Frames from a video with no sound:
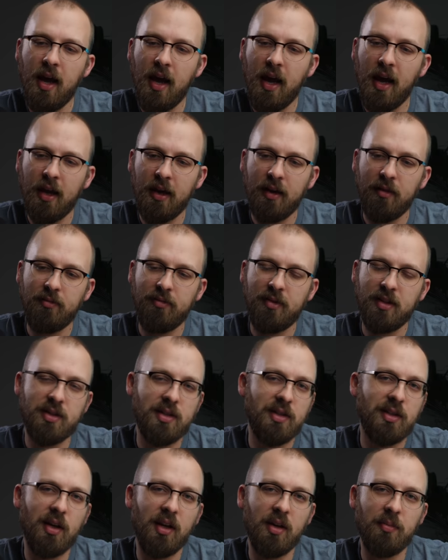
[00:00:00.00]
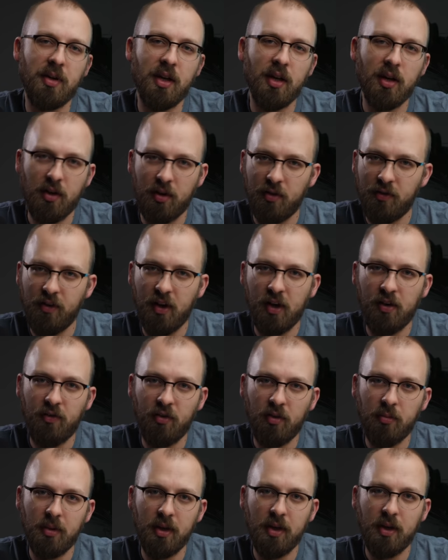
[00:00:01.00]
and this is going to be another fail
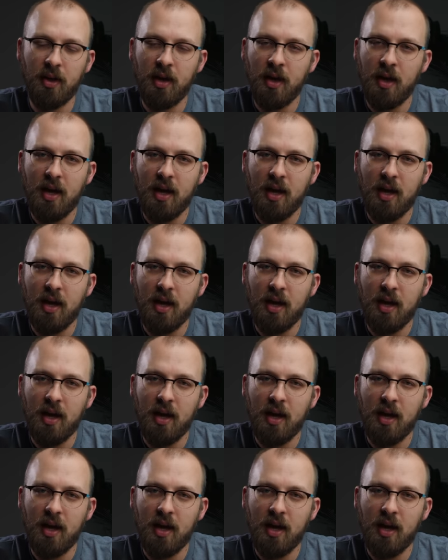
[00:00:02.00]
from me.